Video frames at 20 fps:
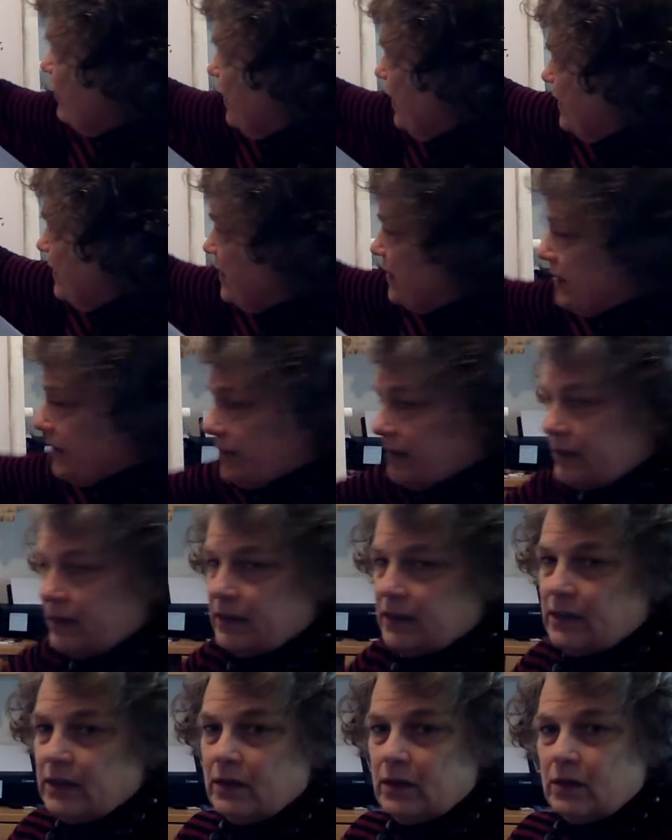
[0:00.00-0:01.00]
it,
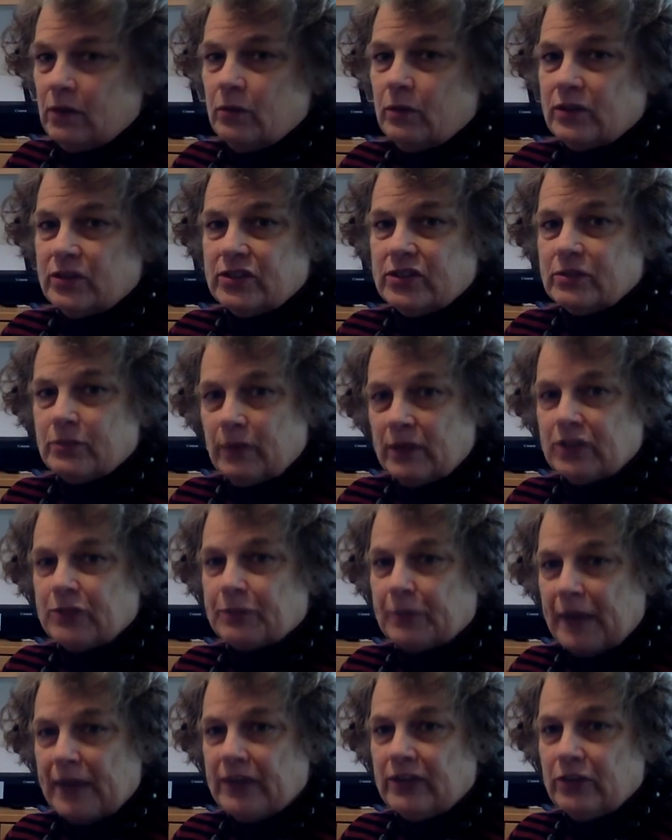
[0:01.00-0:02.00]
which is what
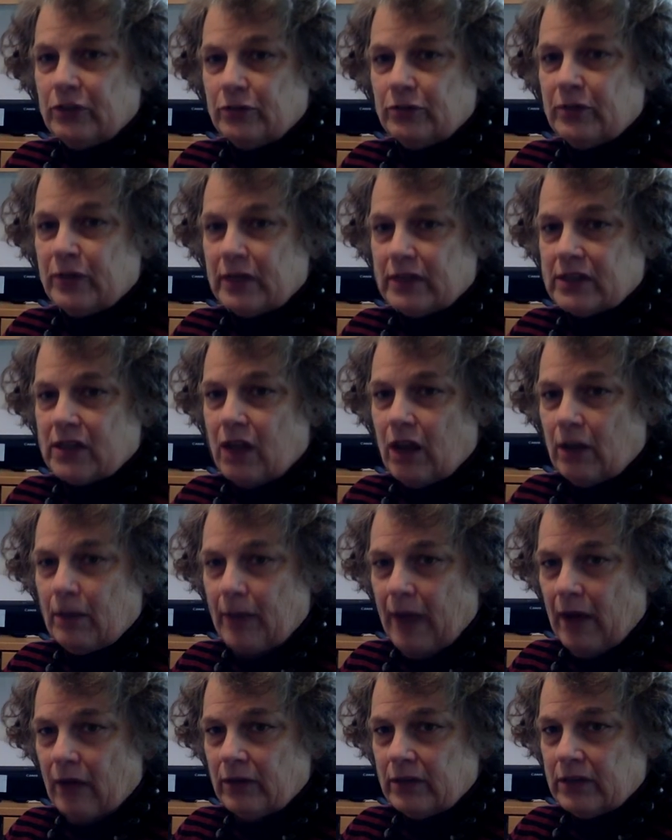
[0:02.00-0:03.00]
sprechen über is all
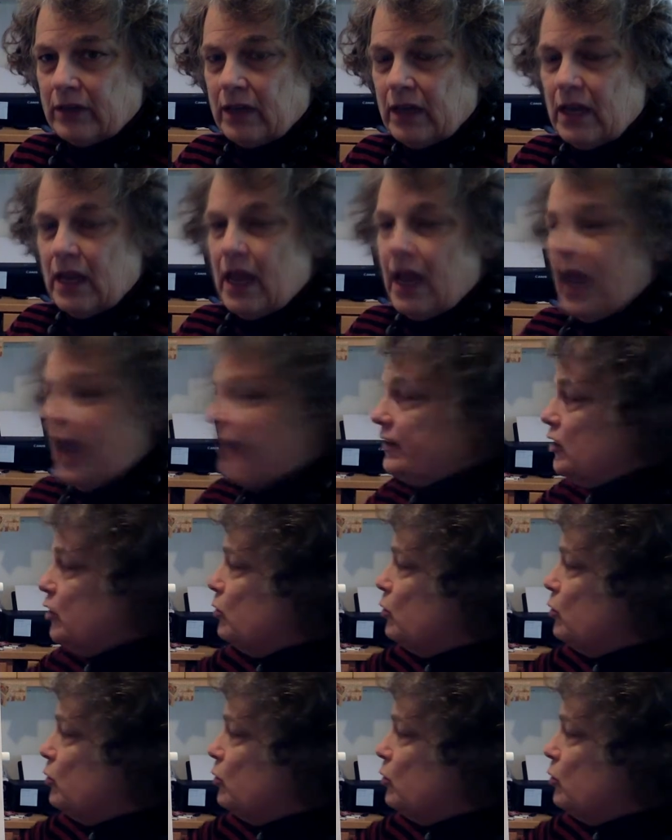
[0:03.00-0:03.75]
about, and you